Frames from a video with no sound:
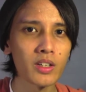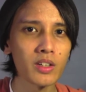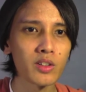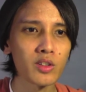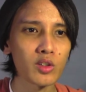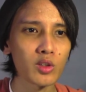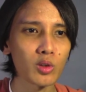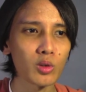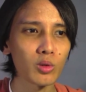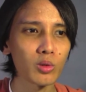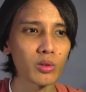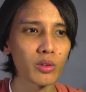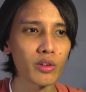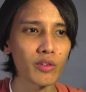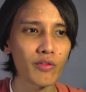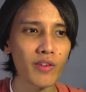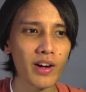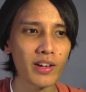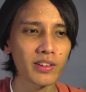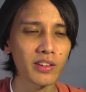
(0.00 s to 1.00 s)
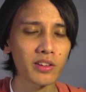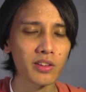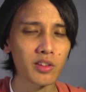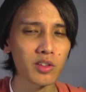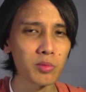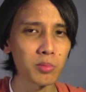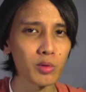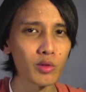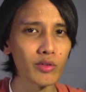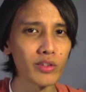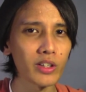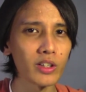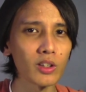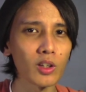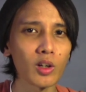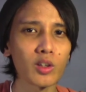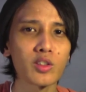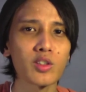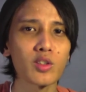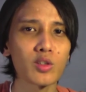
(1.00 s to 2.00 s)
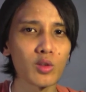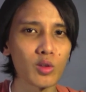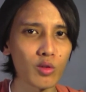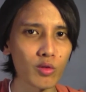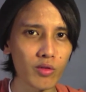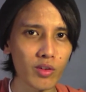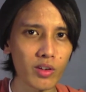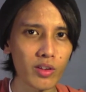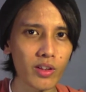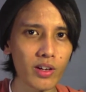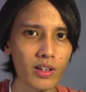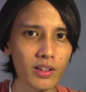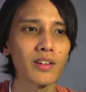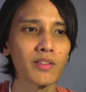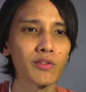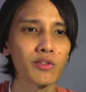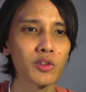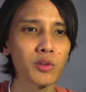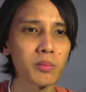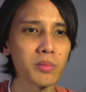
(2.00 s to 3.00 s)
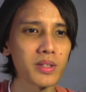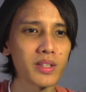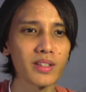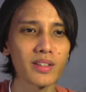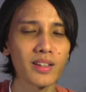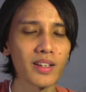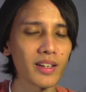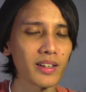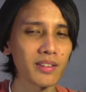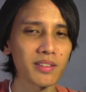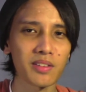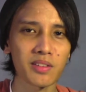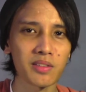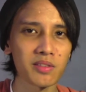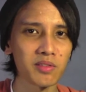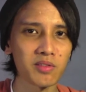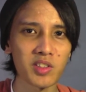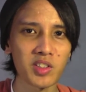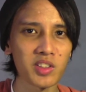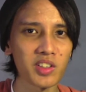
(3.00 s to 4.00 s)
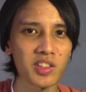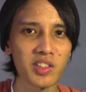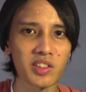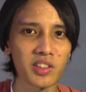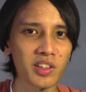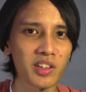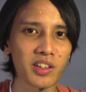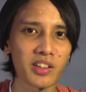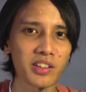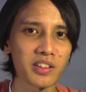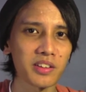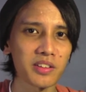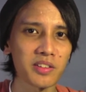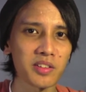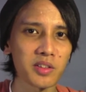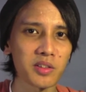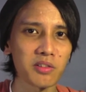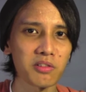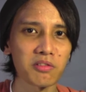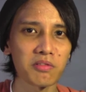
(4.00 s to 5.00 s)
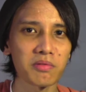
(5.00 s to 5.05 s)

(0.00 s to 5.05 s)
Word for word: So the fact that this movie glosses over that, to me, like, it just doesn't cut it, so